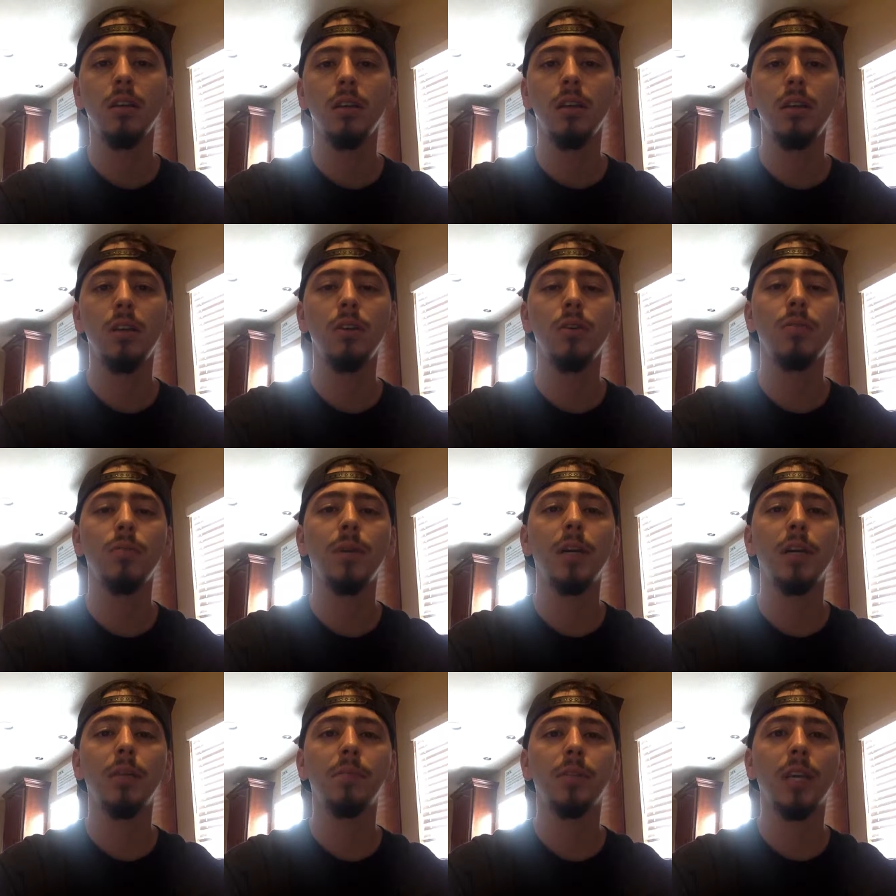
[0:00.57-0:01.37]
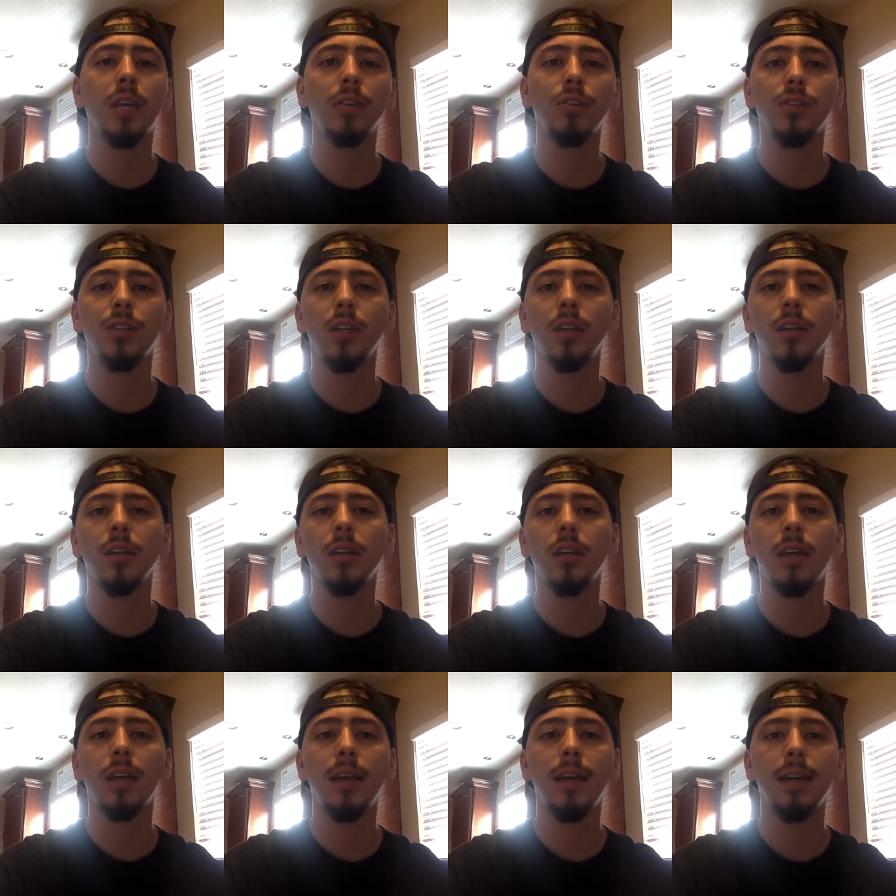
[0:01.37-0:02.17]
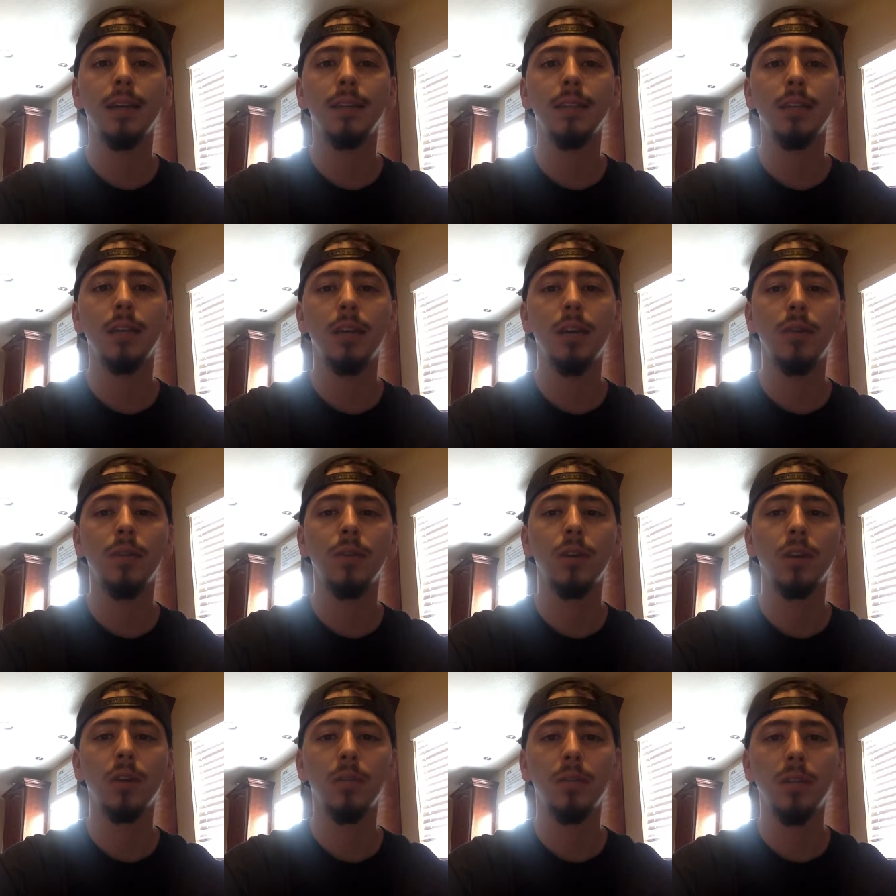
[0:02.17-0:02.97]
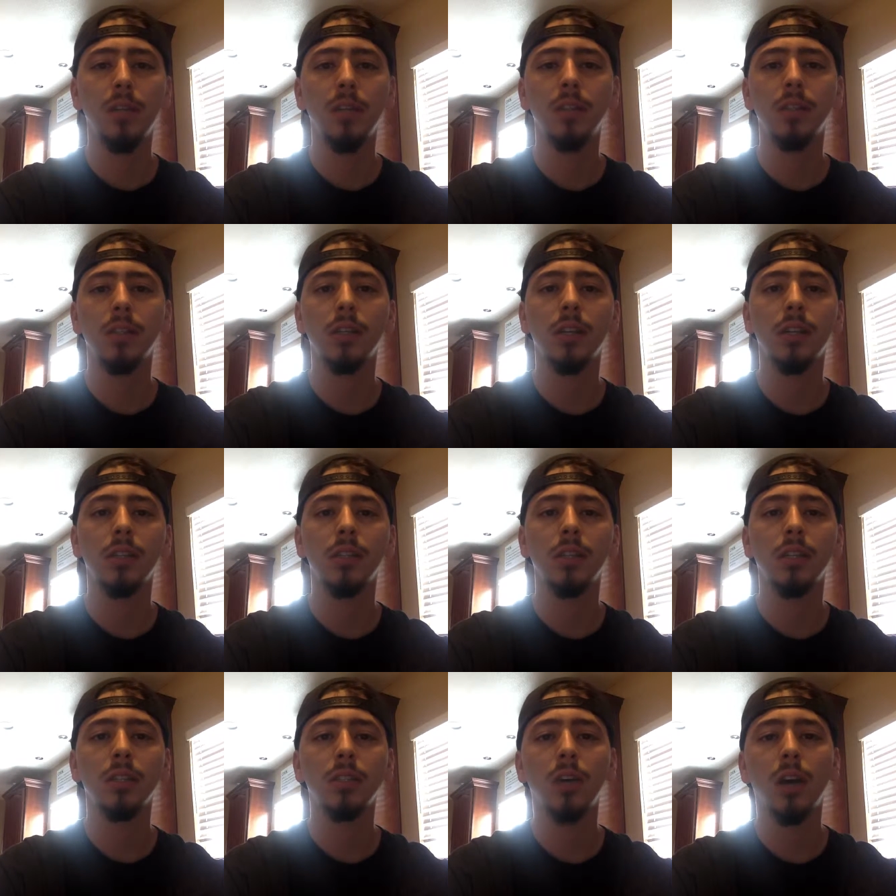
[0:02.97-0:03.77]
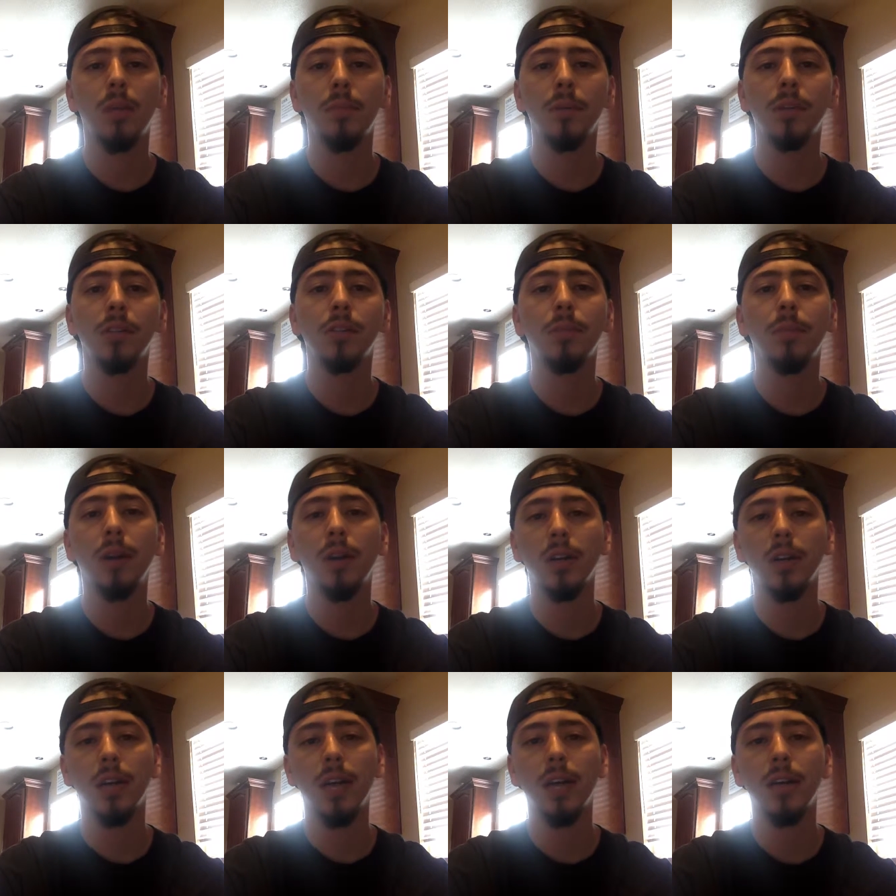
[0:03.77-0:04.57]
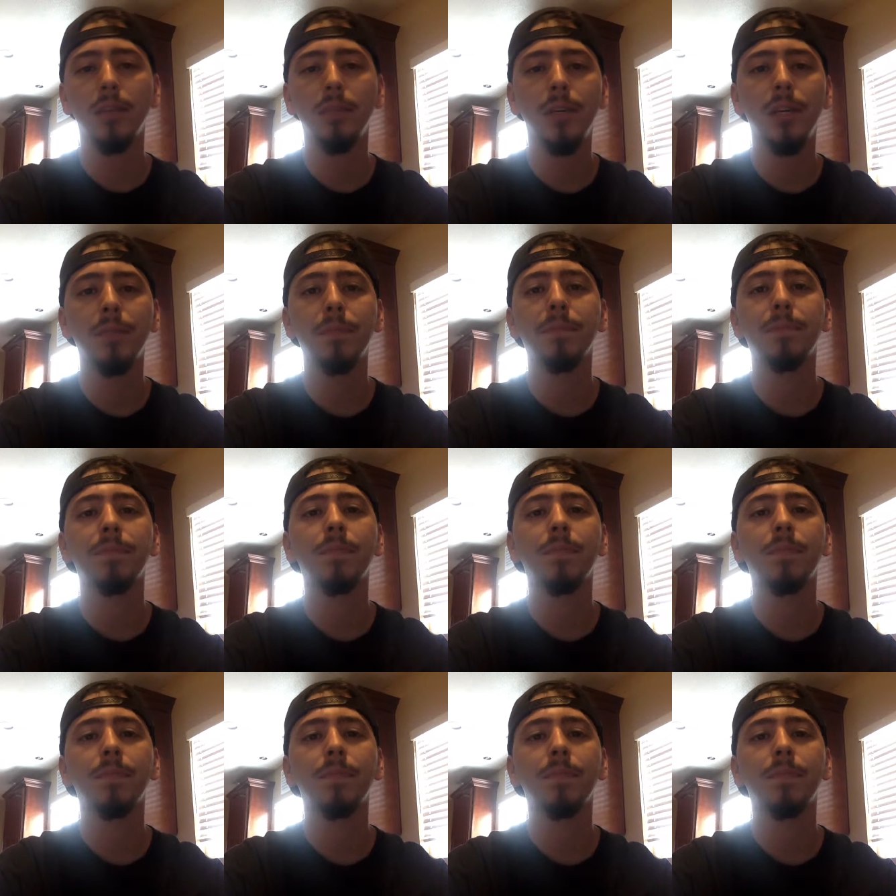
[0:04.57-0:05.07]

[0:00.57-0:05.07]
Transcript: Hello, my name is Andrew Young, and today we're going to be discussing topics about anatomy.